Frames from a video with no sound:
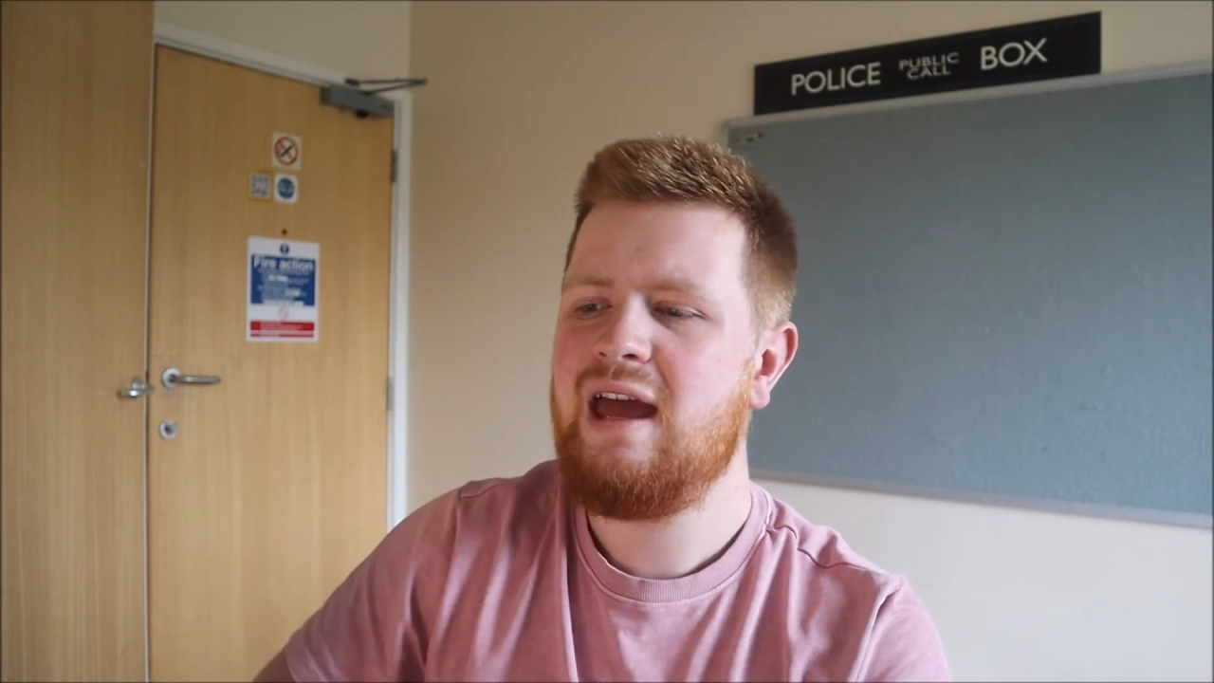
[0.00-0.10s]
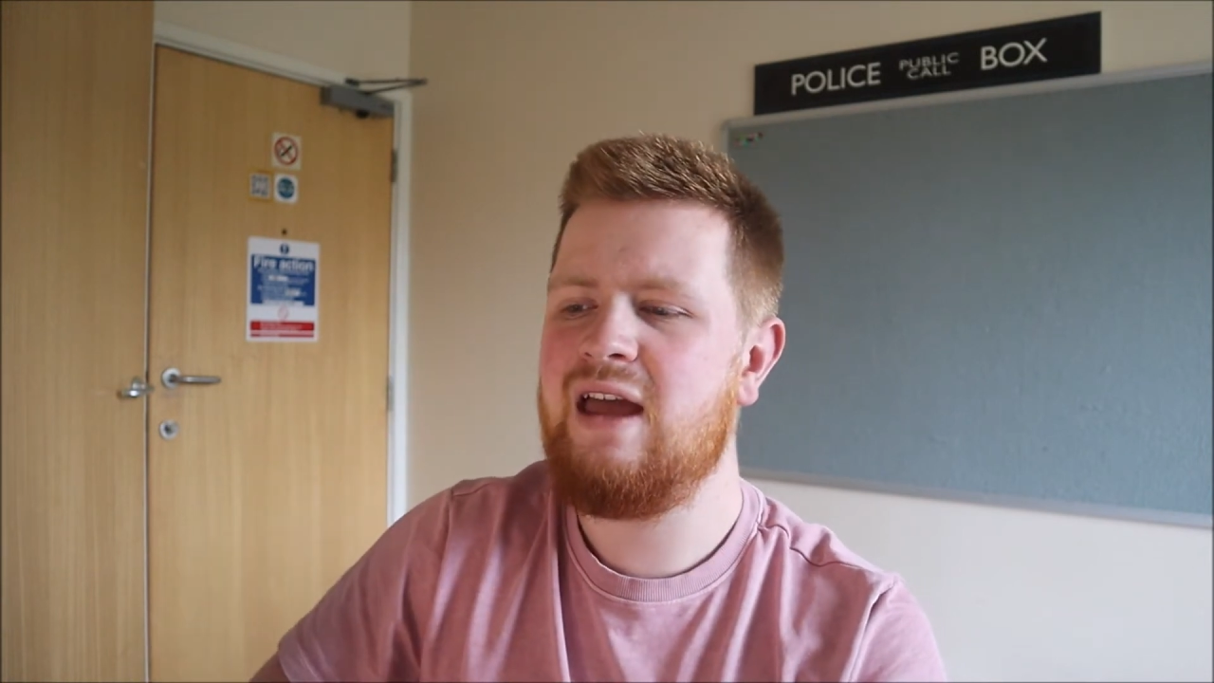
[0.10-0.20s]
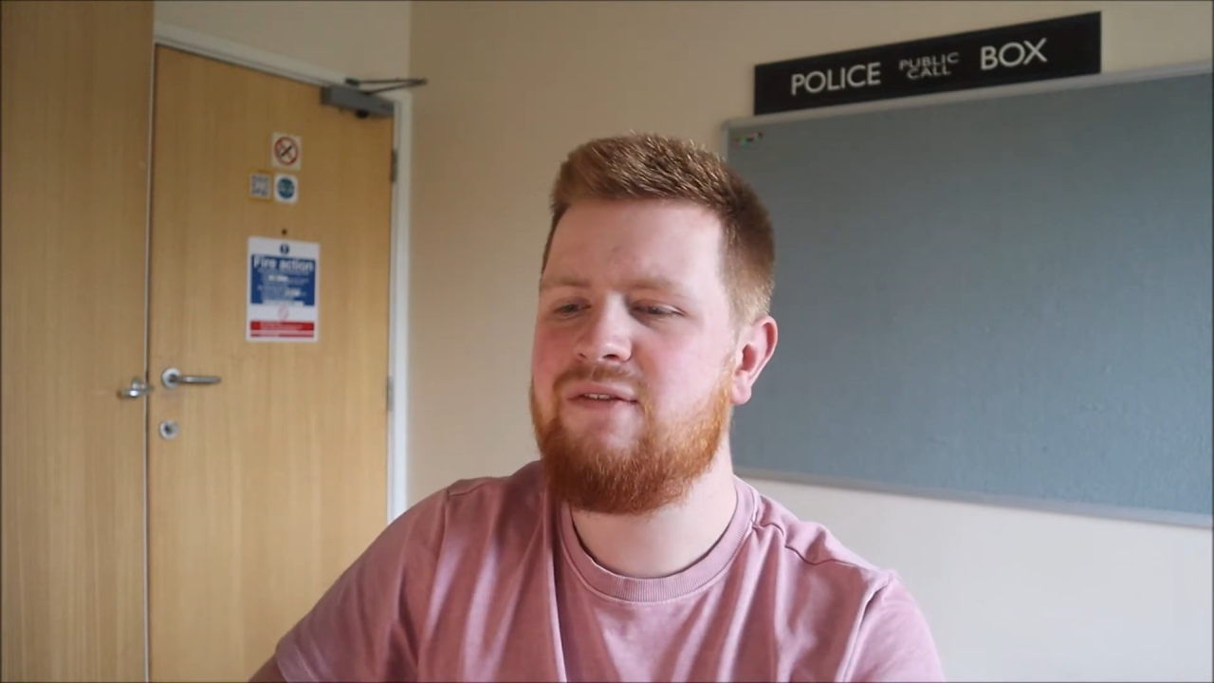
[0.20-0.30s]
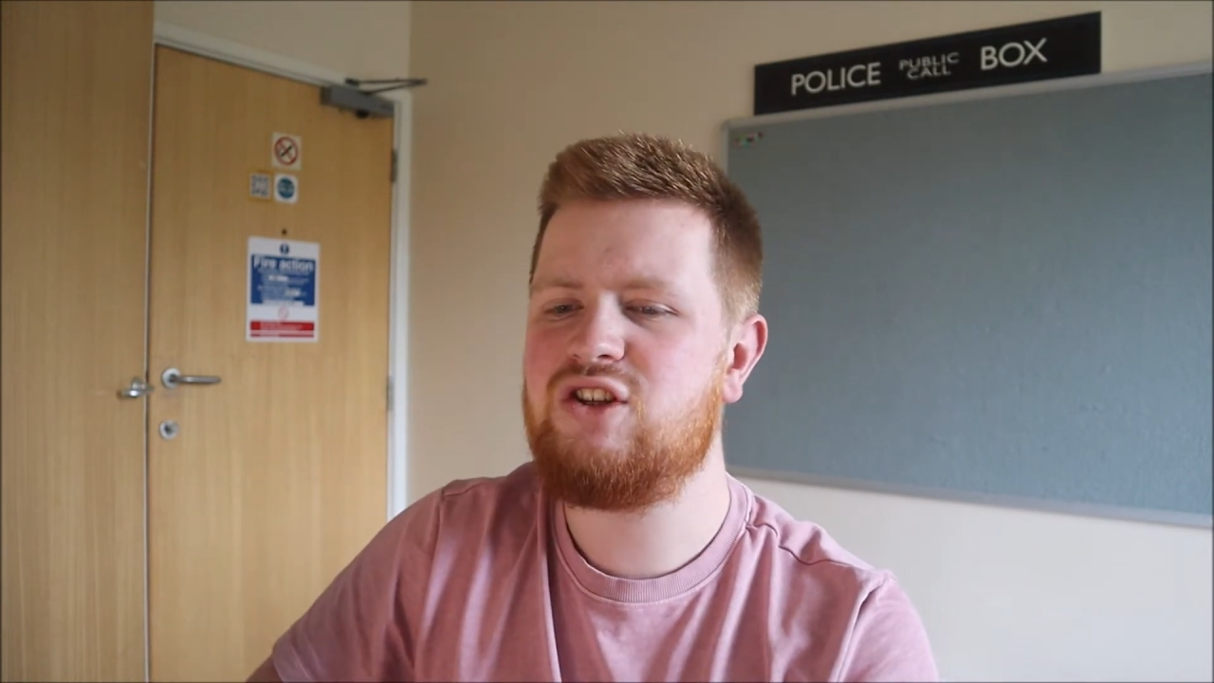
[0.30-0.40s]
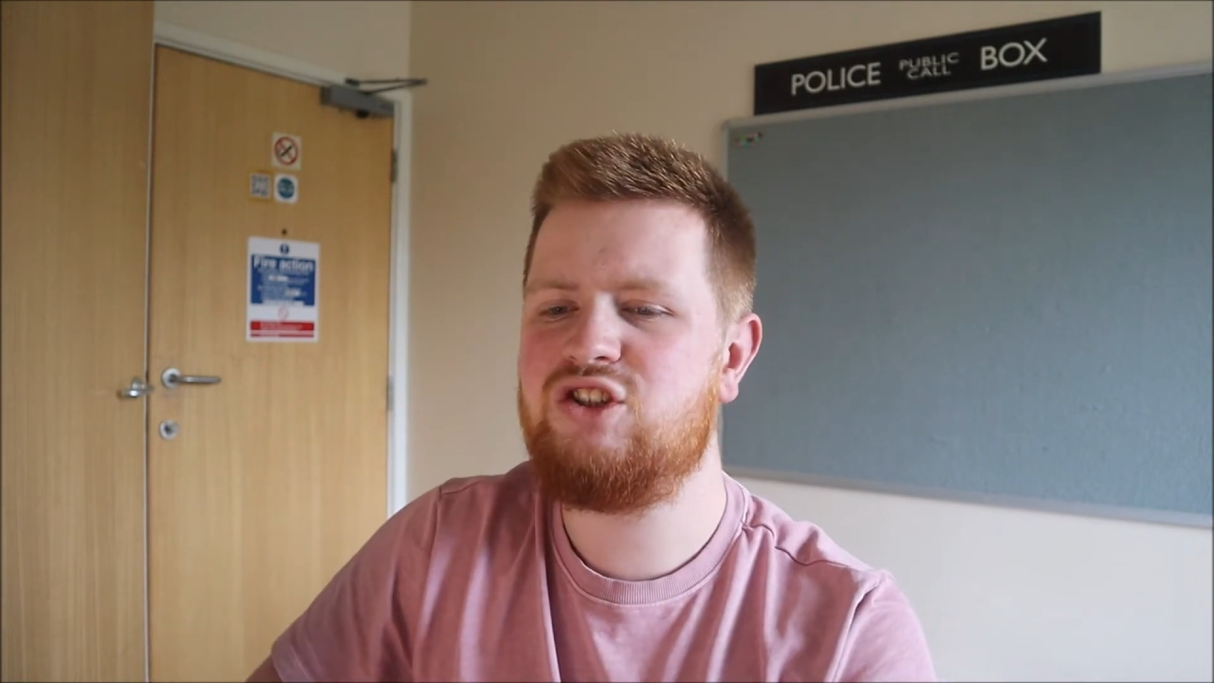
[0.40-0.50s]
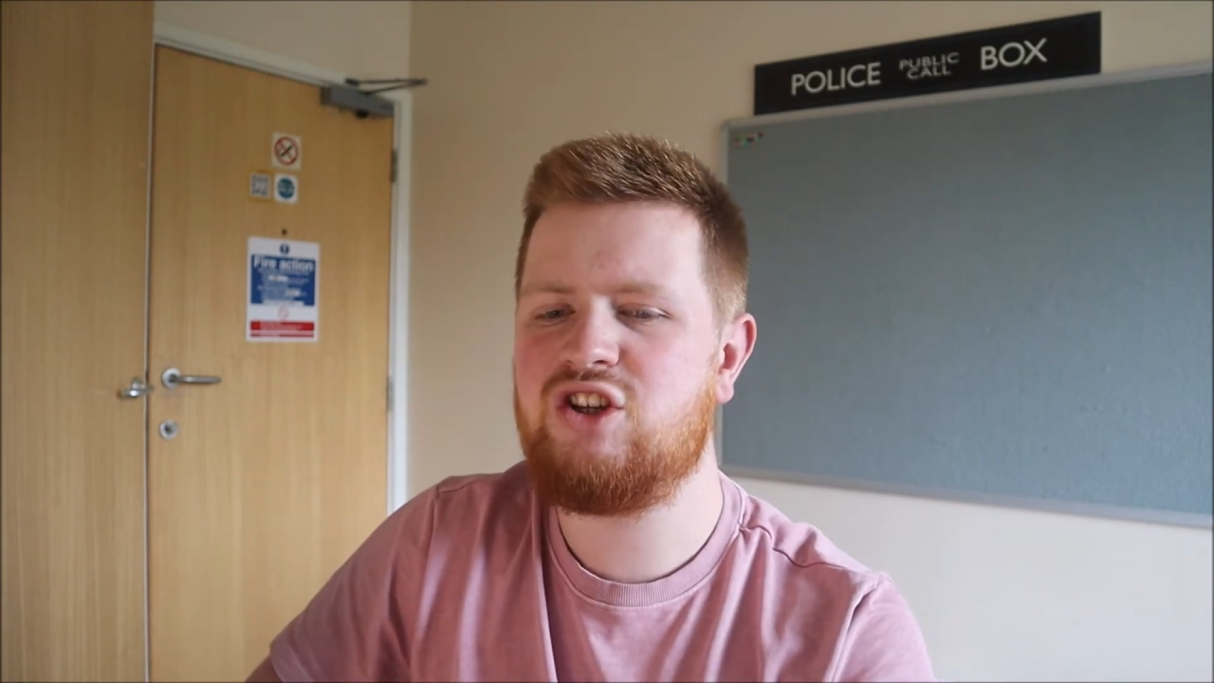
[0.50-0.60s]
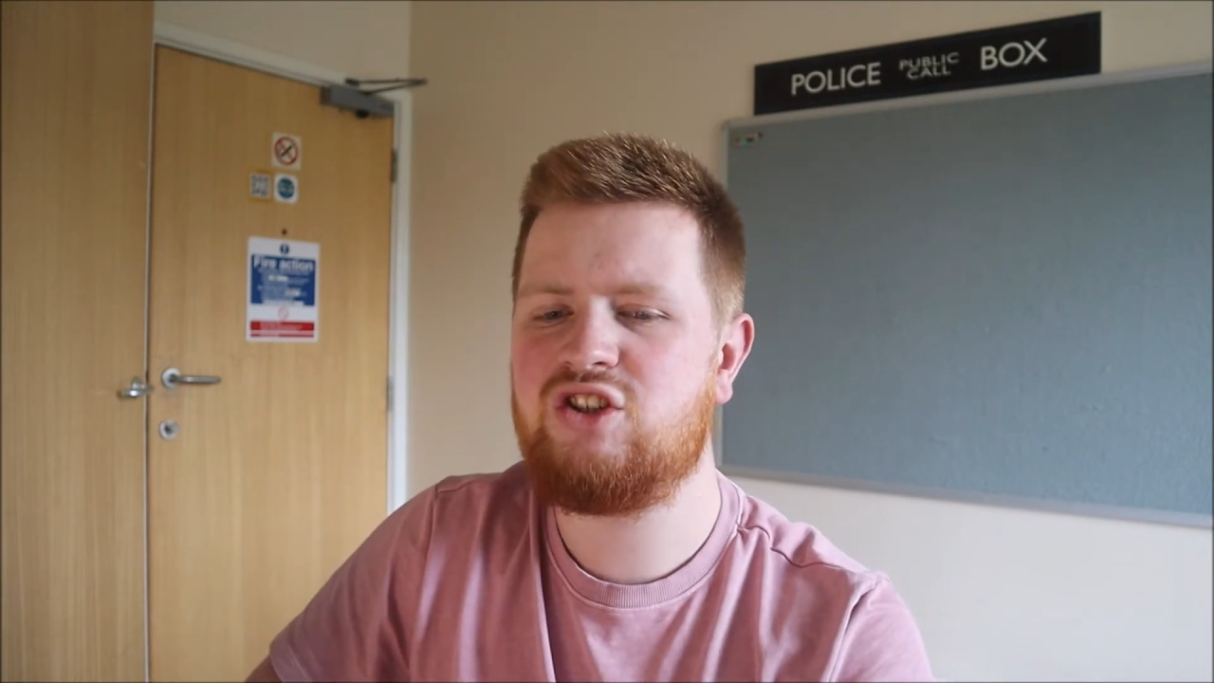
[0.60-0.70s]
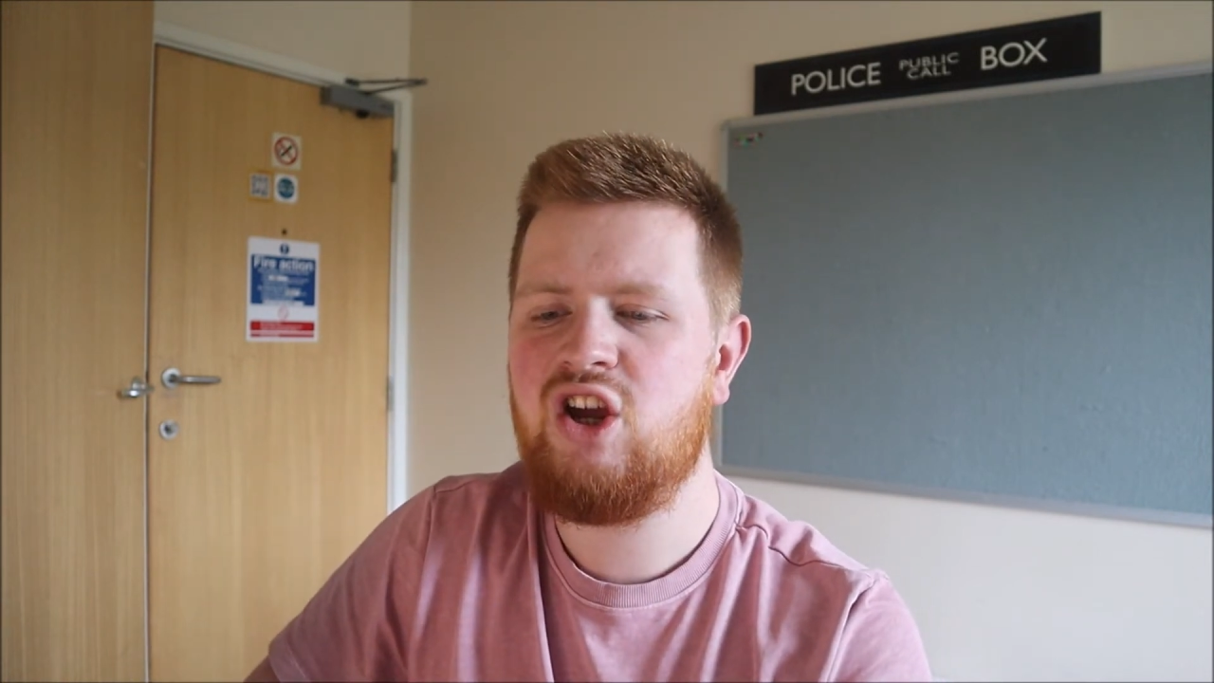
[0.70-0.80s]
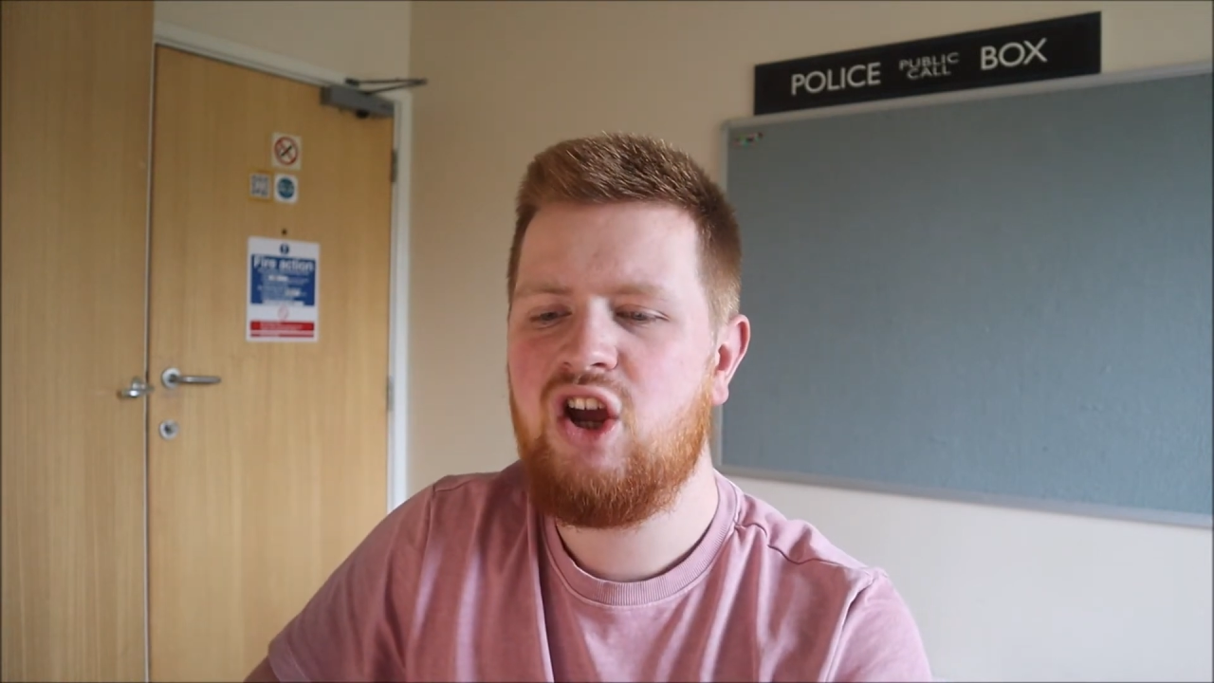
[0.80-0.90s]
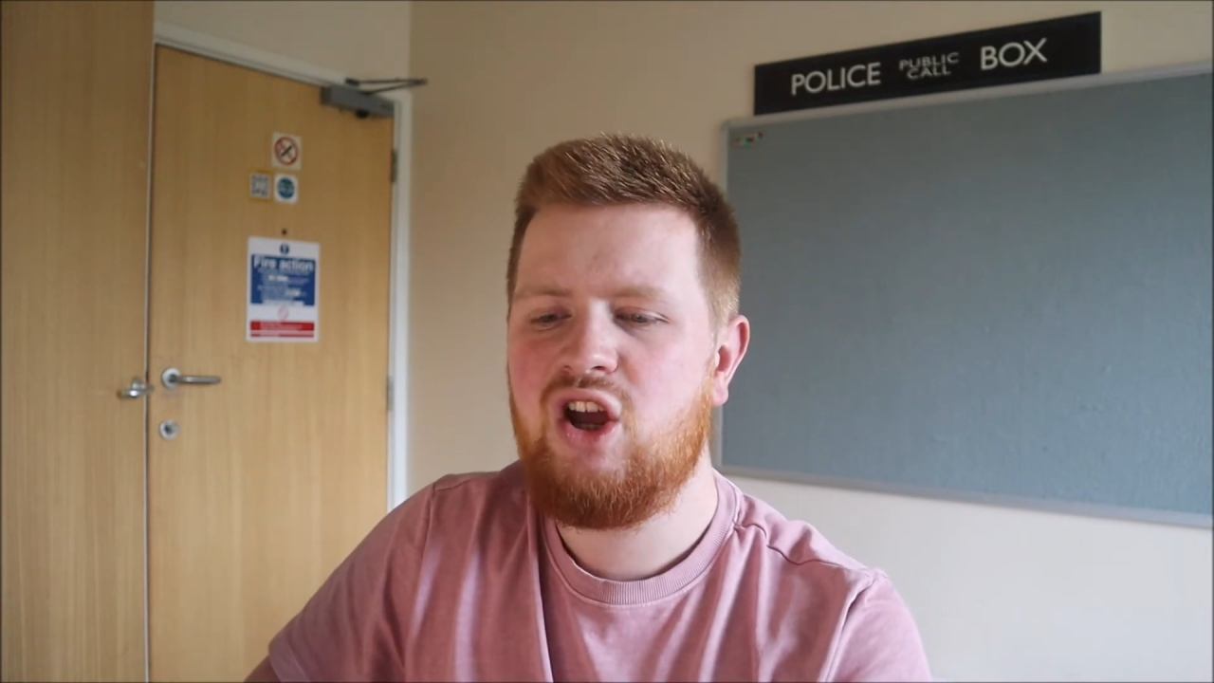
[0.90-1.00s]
if it's just